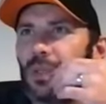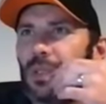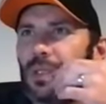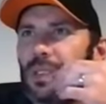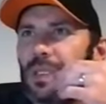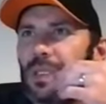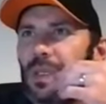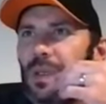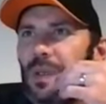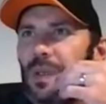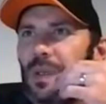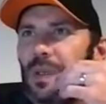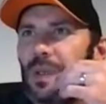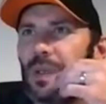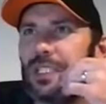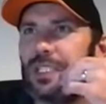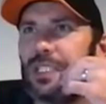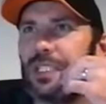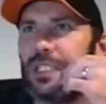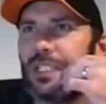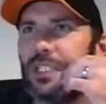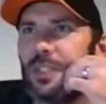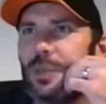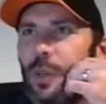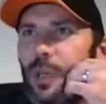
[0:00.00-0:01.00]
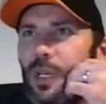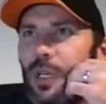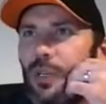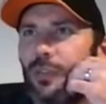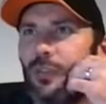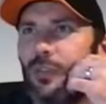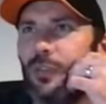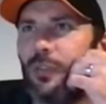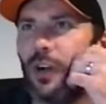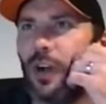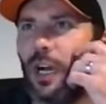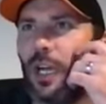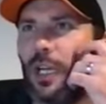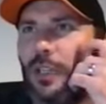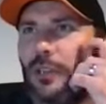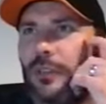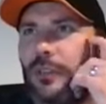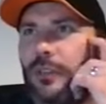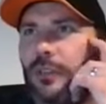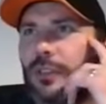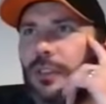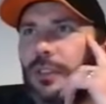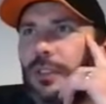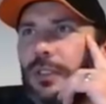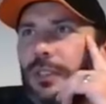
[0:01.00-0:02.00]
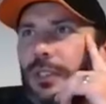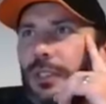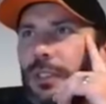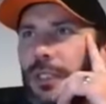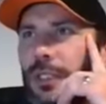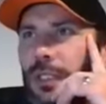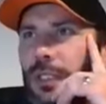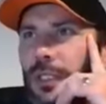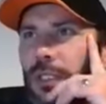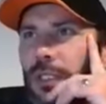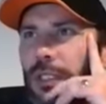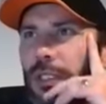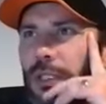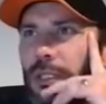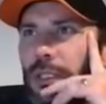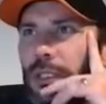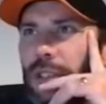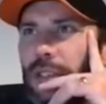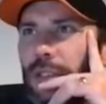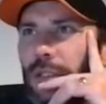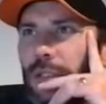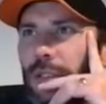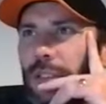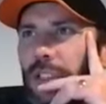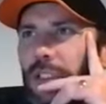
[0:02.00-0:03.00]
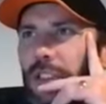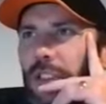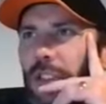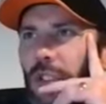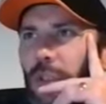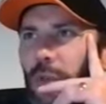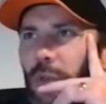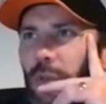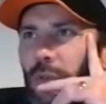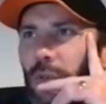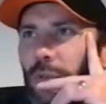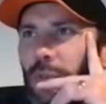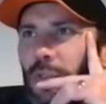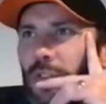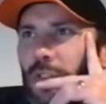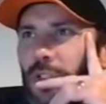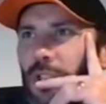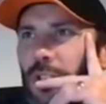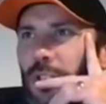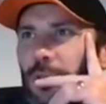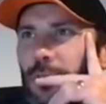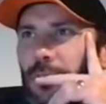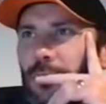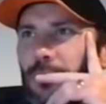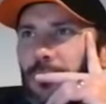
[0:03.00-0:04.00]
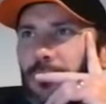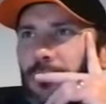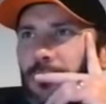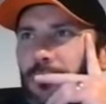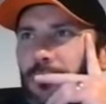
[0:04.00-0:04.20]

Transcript: so it's 1825, so it is an older prison.